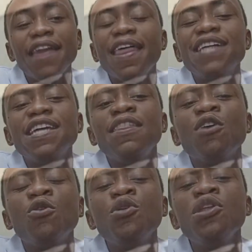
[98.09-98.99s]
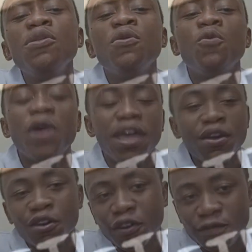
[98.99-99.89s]
That is a good
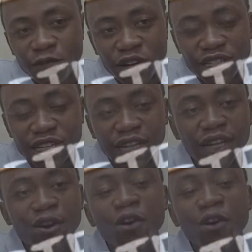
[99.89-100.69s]
way of testing